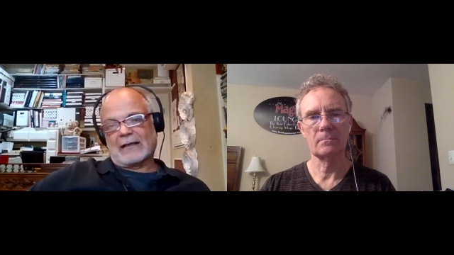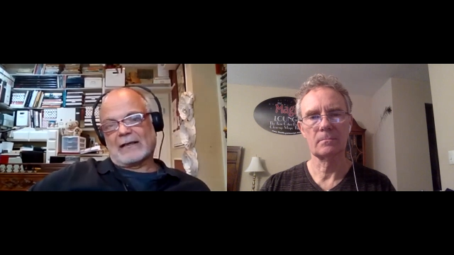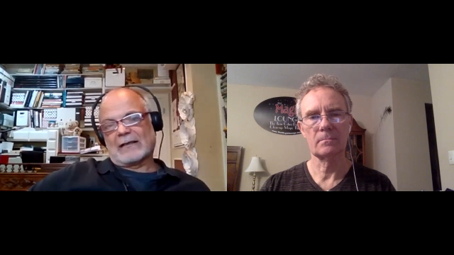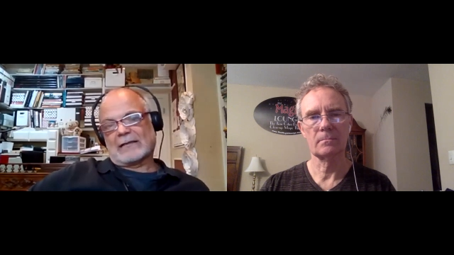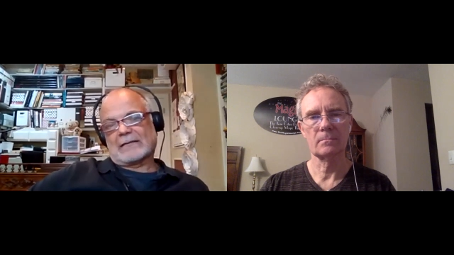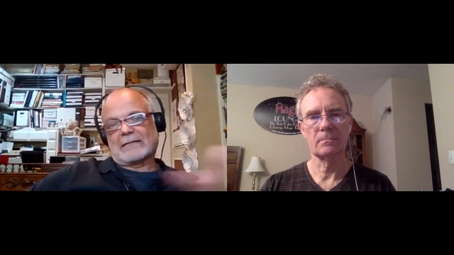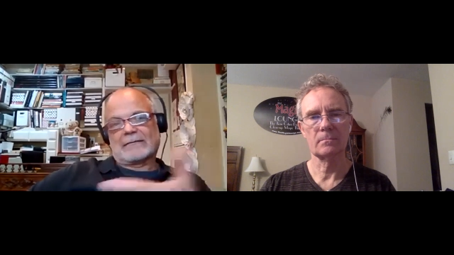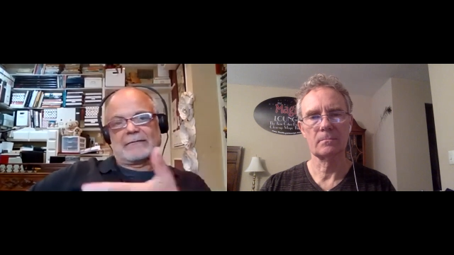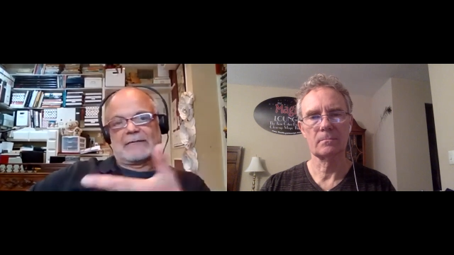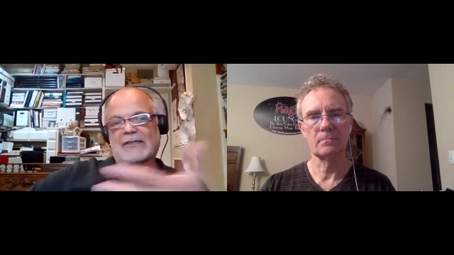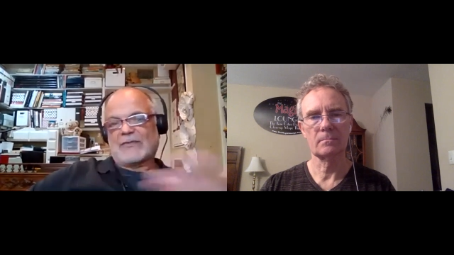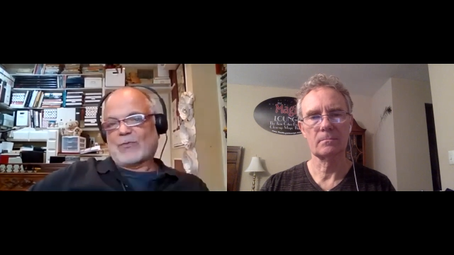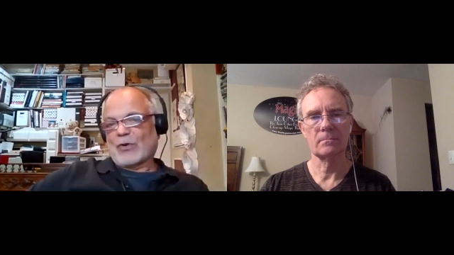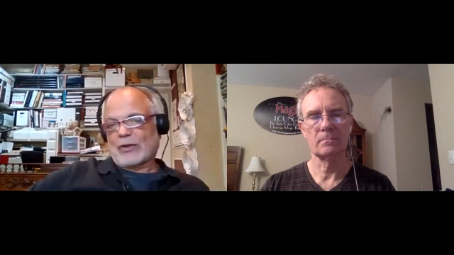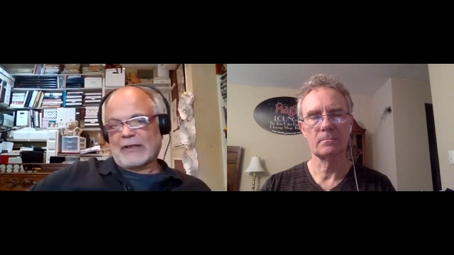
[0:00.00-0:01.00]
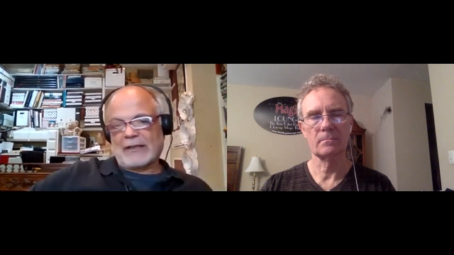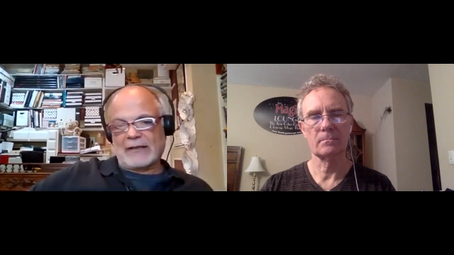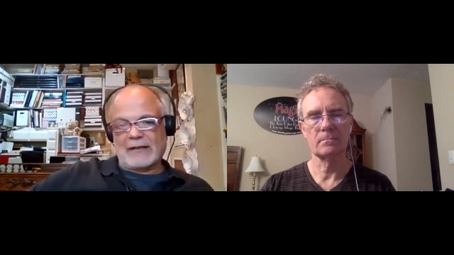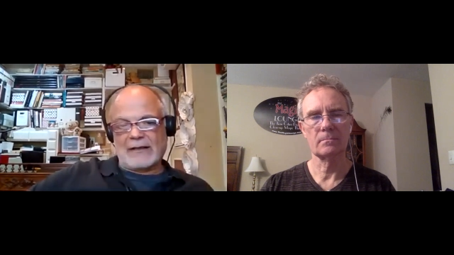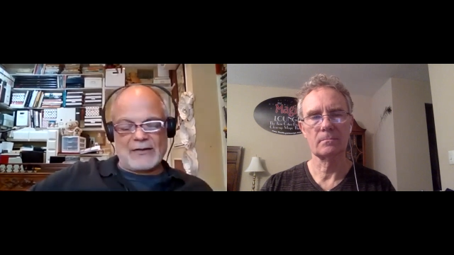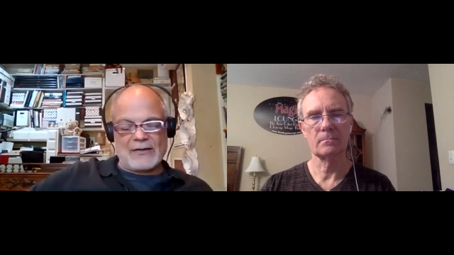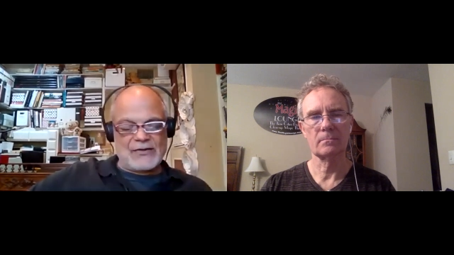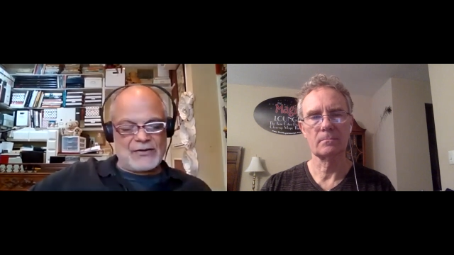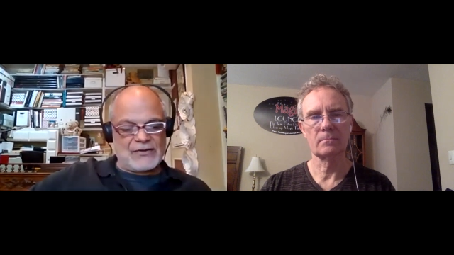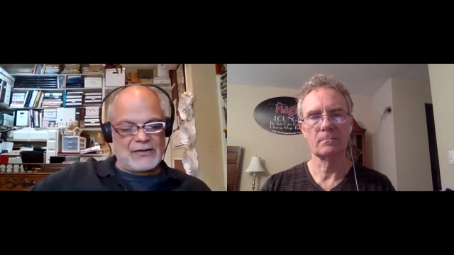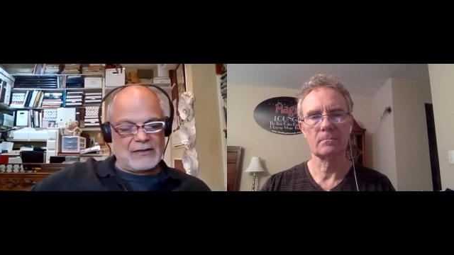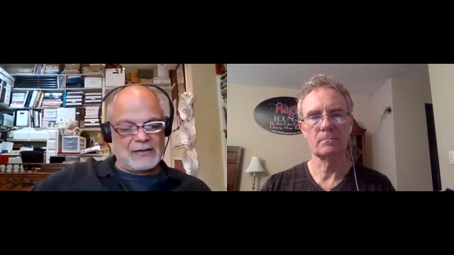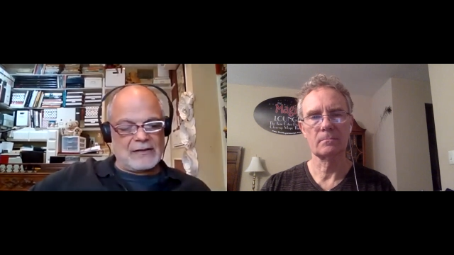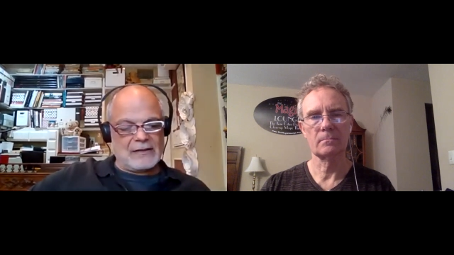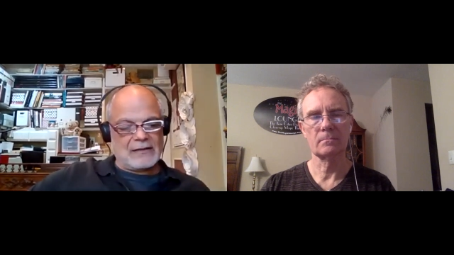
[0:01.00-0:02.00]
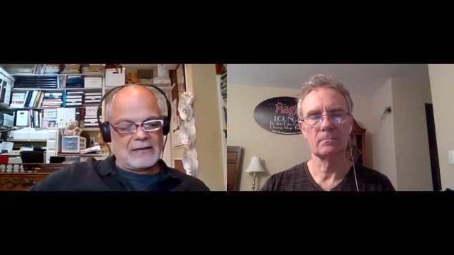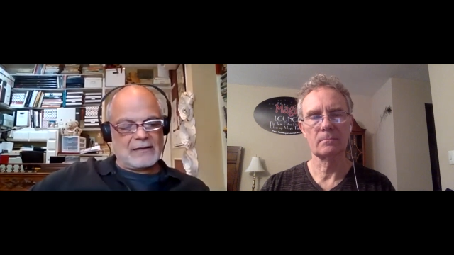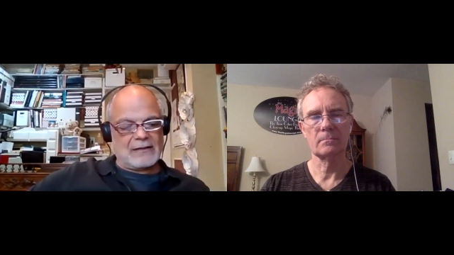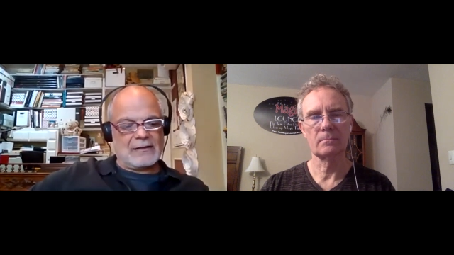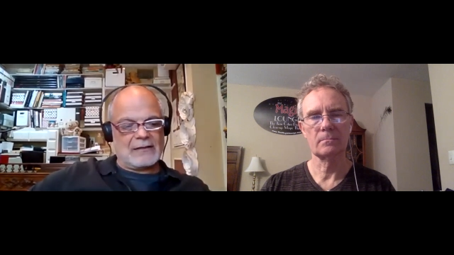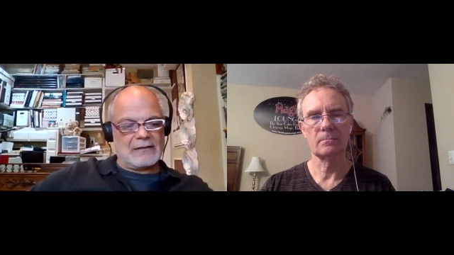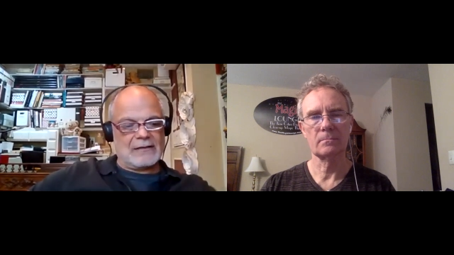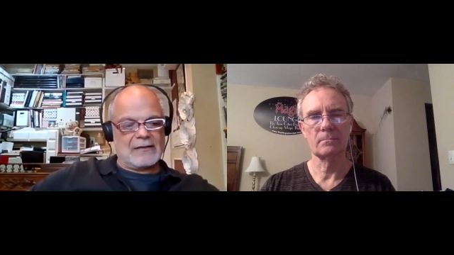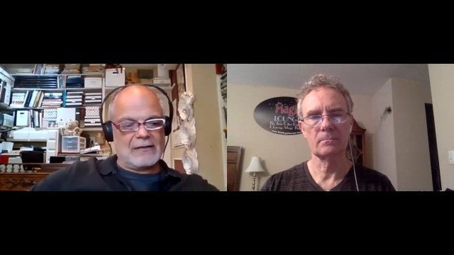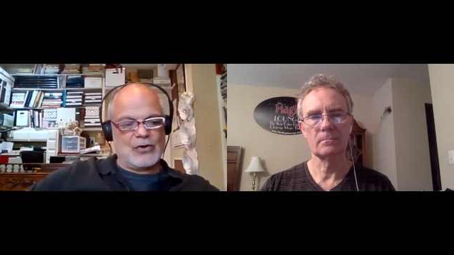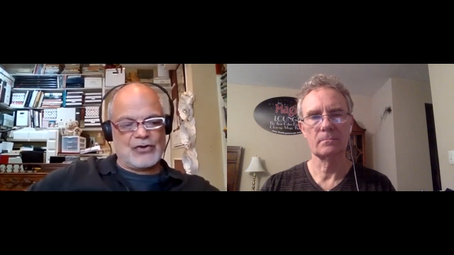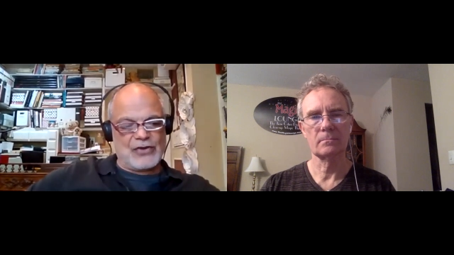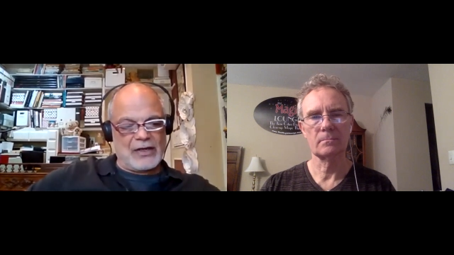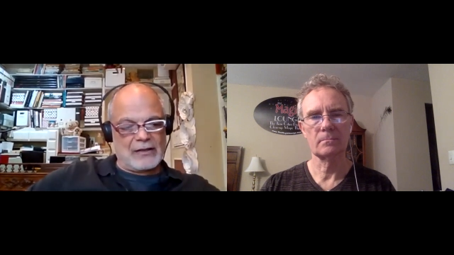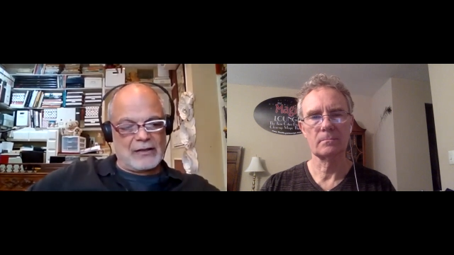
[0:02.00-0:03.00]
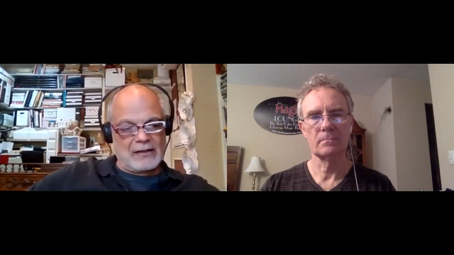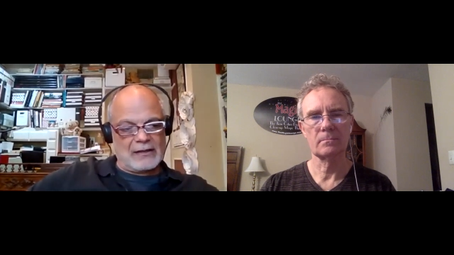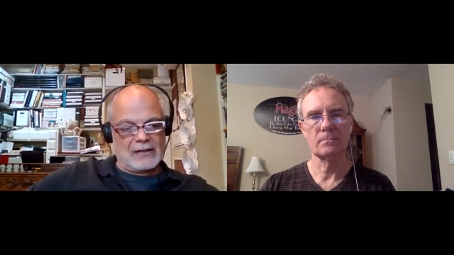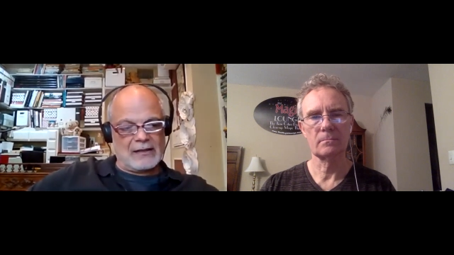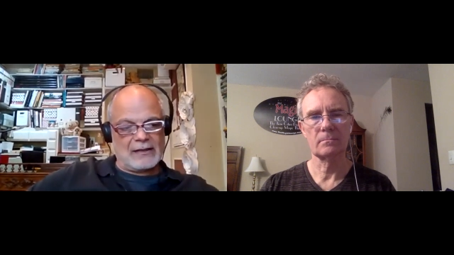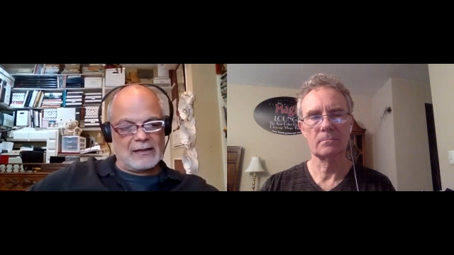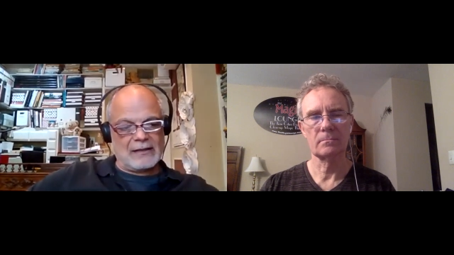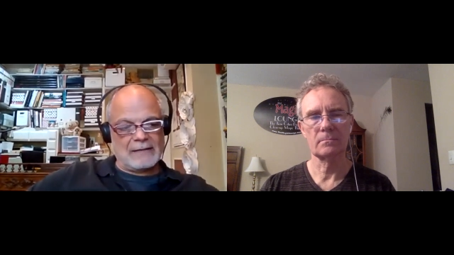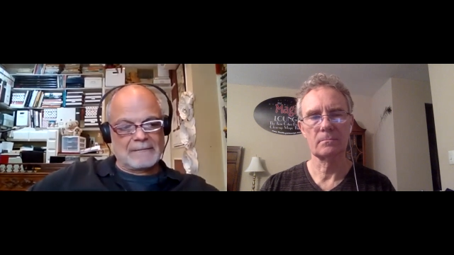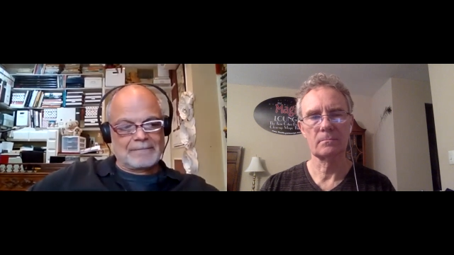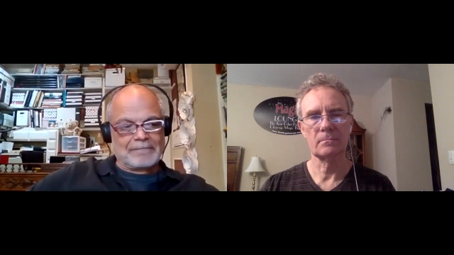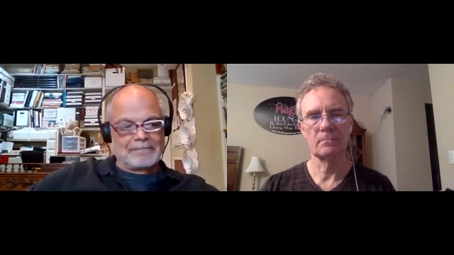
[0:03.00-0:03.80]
Speaker 1: Like this morning, I was uh, uh, negotiating a,